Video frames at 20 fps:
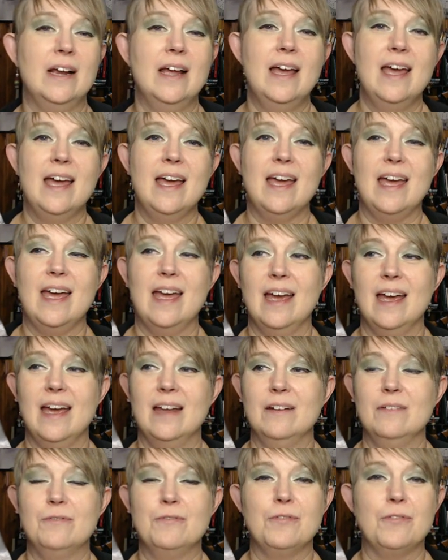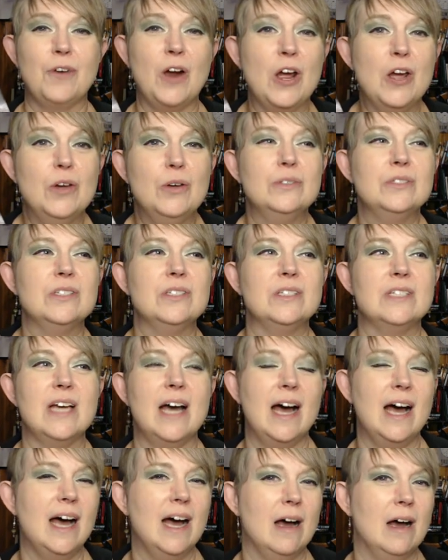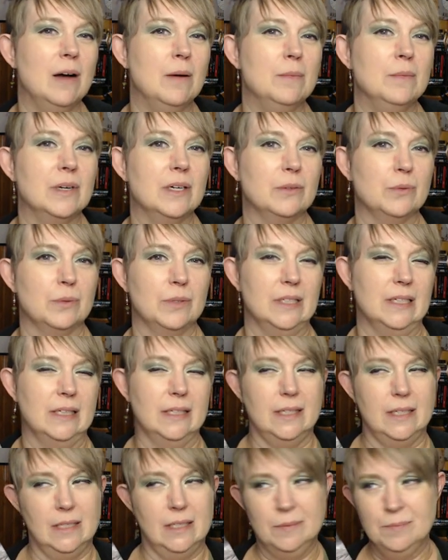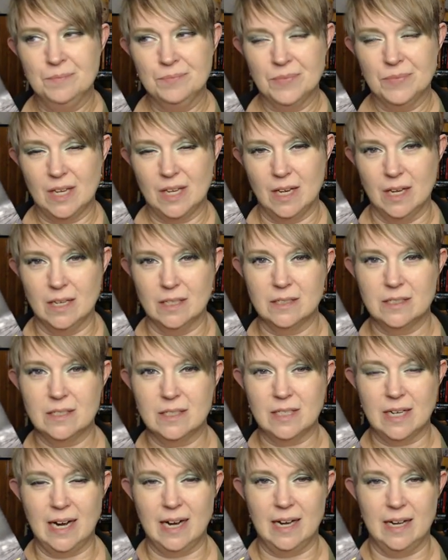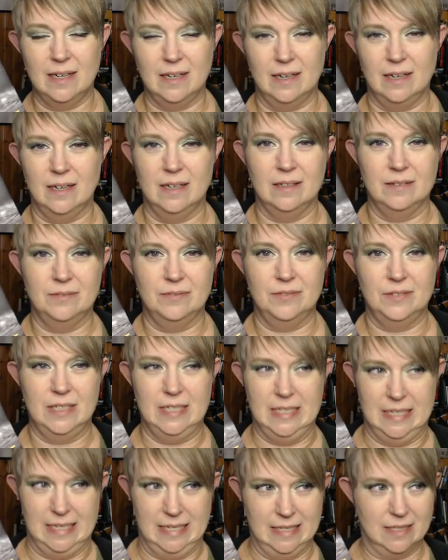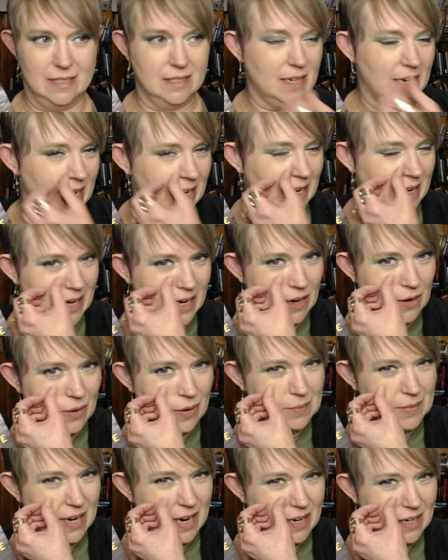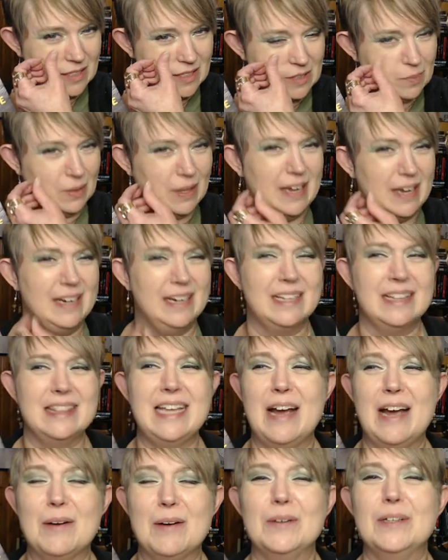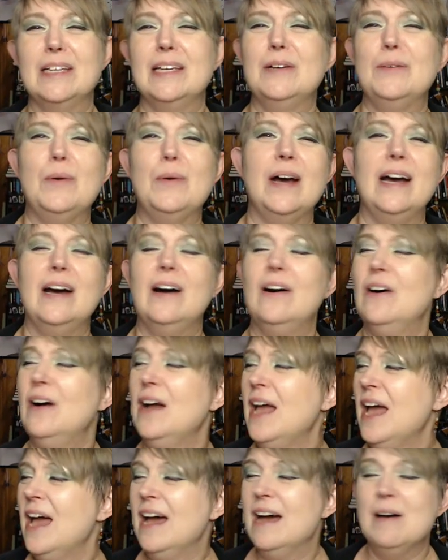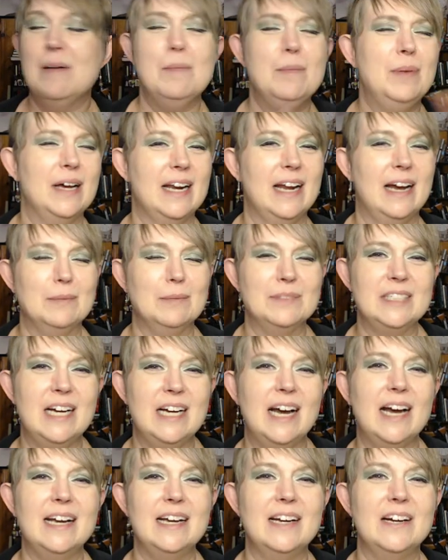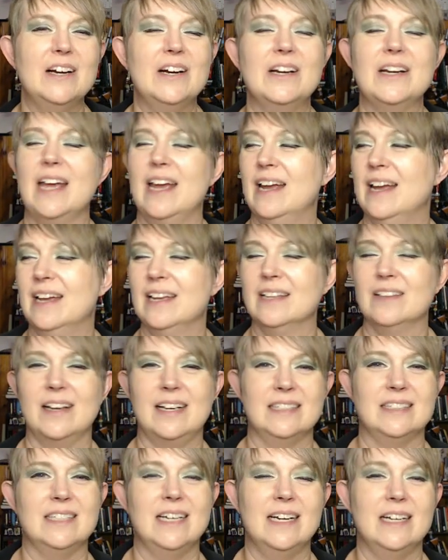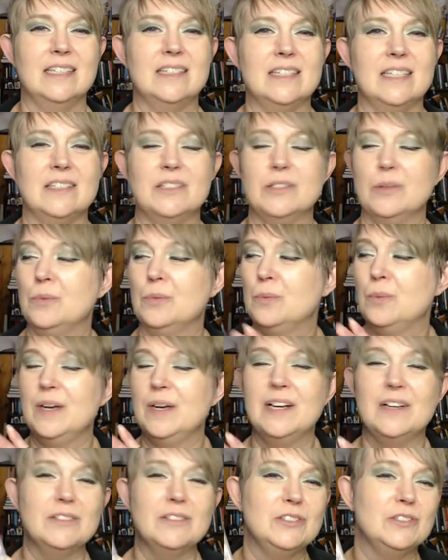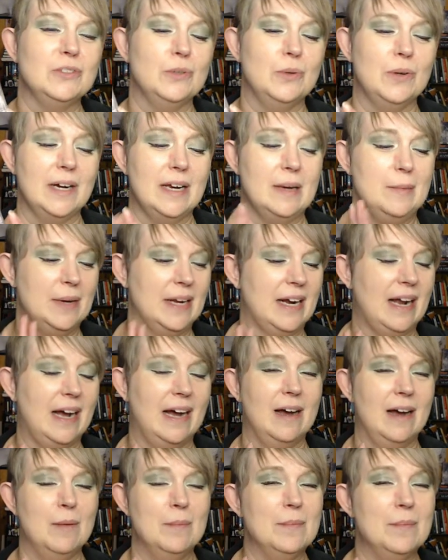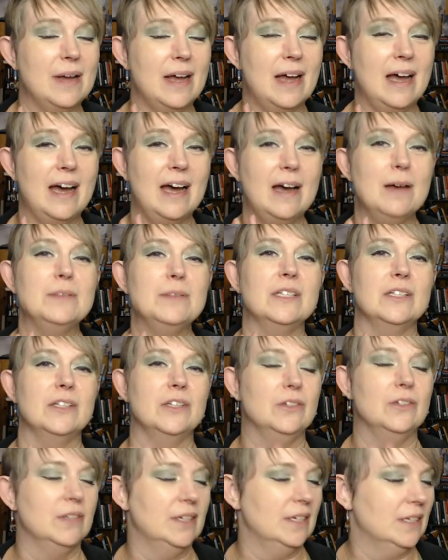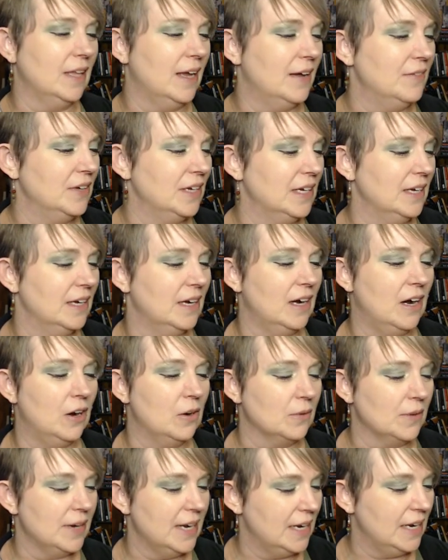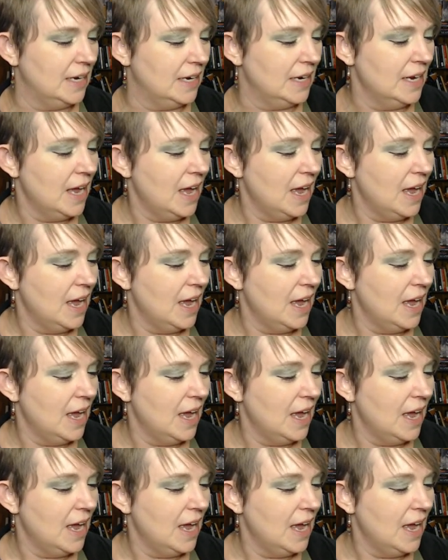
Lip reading: and froze time really inside of it. And I know I'm not explaining that really well, but I'm tired. And like I said, it's a weird story, but I'm absolutely loving it already.